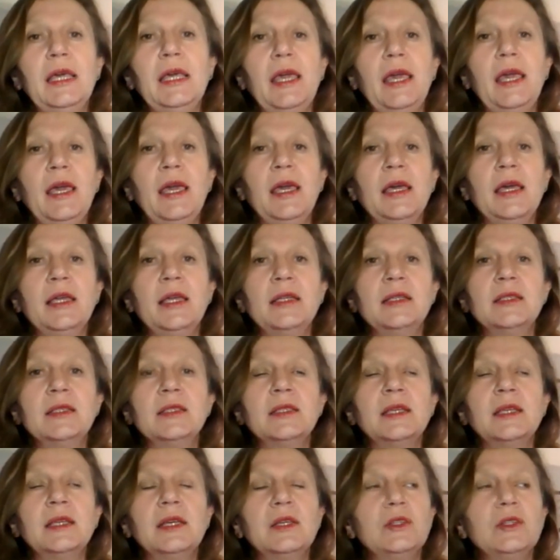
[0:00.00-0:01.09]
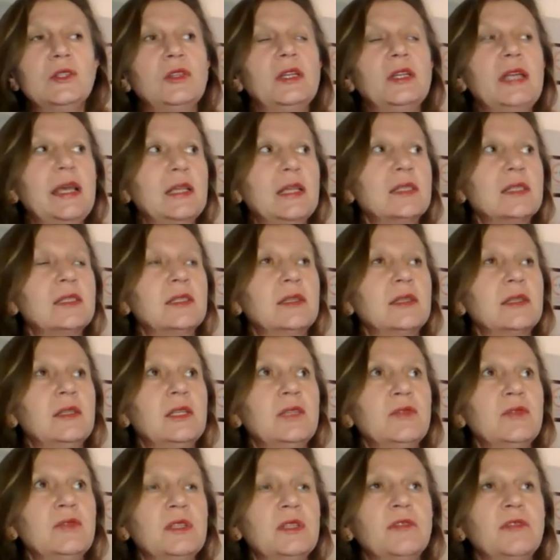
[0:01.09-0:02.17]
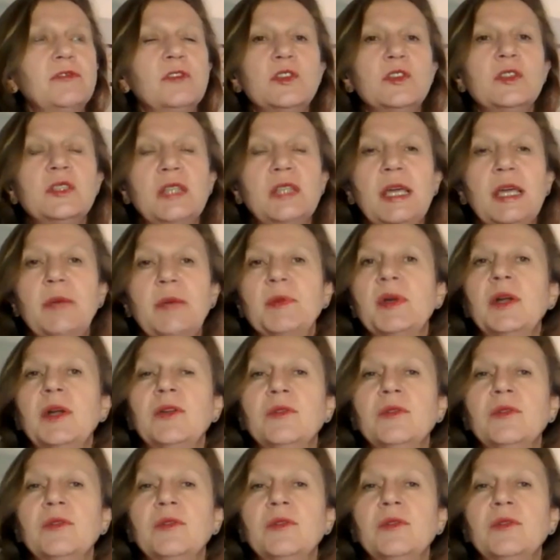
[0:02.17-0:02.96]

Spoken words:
And so this was the first step,